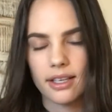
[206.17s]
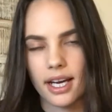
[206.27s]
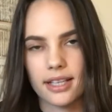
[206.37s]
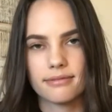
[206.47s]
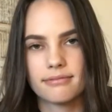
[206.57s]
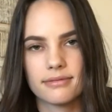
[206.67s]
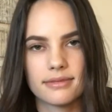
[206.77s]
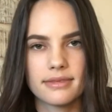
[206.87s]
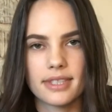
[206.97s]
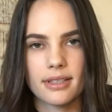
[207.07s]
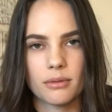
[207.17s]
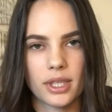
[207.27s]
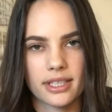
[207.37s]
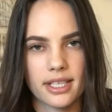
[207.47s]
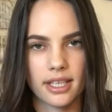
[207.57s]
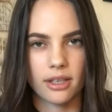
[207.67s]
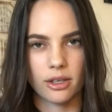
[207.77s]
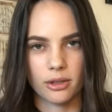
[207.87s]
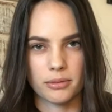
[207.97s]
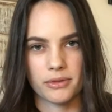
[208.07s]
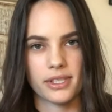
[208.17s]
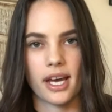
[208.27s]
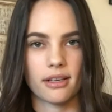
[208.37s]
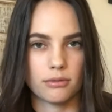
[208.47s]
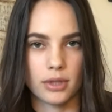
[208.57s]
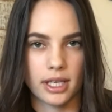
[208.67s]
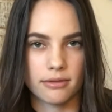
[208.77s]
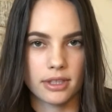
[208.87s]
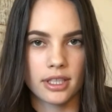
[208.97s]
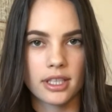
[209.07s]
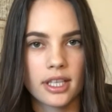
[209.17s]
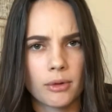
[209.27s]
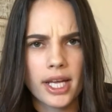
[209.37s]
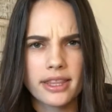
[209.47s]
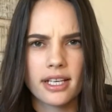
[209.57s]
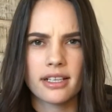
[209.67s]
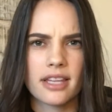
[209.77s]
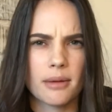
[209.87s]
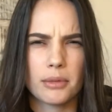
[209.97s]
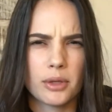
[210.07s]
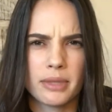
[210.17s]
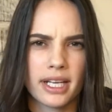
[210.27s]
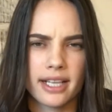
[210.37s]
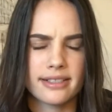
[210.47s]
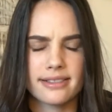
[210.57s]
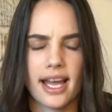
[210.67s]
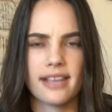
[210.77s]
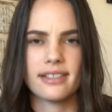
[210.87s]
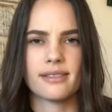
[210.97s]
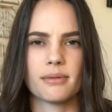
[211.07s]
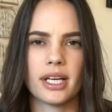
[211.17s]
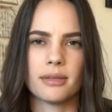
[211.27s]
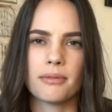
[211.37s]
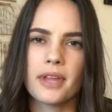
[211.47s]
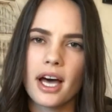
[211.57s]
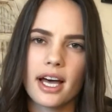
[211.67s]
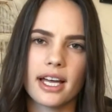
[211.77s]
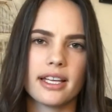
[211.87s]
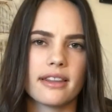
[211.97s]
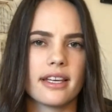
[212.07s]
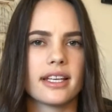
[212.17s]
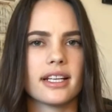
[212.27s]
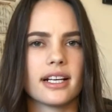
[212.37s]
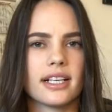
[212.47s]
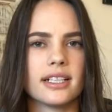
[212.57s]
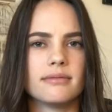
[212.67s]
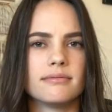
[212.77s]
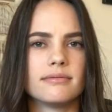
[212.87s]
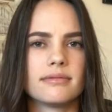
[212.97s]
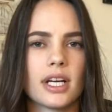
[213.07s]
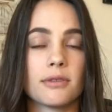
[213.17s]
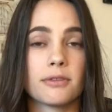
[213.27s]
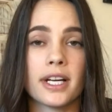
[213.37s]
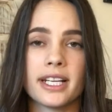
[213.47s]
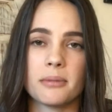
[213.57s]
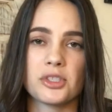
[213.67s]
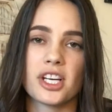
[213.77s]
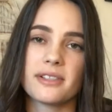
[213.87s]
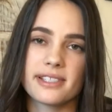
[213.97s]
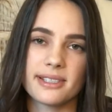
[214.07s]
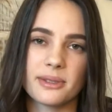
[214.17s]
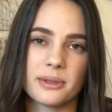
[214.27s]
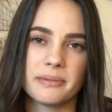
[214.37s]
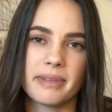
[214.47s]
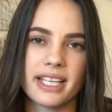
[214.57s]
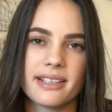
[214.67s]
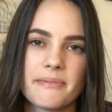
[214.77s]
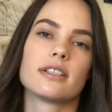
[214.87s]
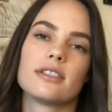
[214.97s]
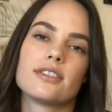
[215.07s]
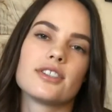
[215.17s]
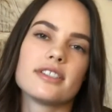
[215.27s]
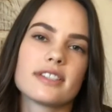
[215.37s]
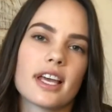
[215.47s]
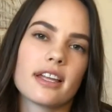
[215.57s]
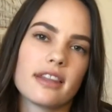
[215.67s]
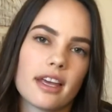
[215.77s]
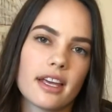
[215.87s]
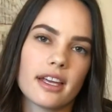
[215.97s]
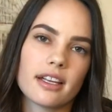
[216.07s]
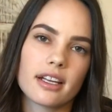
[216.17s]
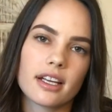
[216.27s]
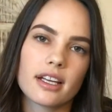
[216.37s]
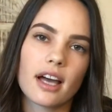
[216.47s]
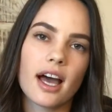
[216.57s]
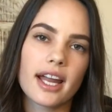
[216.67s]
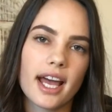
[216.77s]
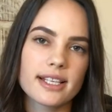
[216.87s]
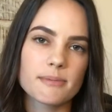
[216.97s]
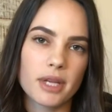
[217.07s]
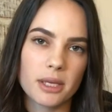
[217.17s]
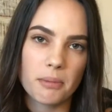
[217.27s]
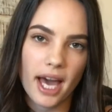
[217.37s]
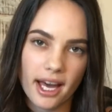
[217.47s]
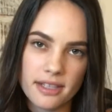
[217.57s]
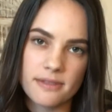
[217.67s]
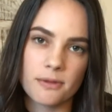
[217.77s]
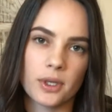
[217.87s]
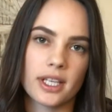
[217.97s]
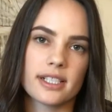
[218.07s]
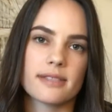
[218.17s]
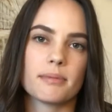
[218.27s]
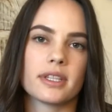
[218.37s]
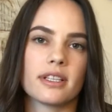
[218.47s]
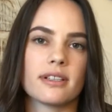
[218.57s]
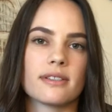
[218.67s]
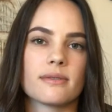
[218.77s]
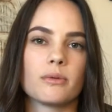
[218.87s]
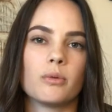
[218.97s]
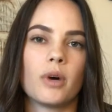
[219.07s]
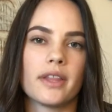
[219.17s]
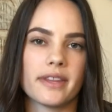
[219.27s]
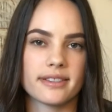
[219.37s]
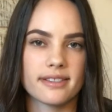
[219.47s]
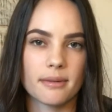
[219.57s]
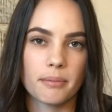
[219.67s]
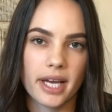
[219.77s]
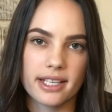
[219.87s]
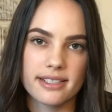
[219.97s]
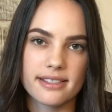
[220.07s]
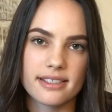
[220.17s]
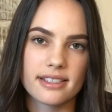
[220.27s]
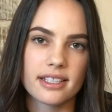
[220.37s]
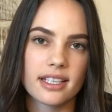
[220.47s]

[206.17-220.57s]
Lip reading: I didn't want to take it home. It was kind of whatever. Right there in that moment, I just had this random thought that a friend named Chelsea told me. She said that God has many paths for us, but there's one that's the best.